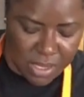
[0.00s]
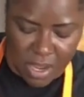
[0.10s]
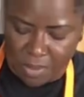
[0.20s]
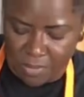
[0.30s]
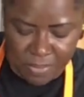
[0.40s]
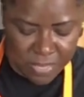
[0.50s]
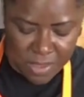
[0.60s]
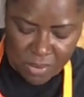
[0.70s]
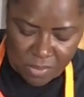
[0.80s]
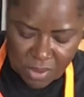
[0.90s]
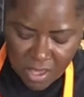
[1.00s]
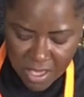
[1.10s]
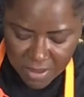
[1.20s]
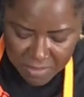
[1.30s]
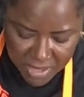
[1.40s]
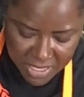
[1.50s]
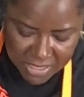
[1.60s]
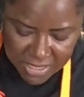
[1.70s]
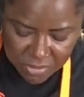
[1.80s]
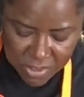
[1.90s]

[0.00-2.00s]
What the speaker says: No. We're going to mix it.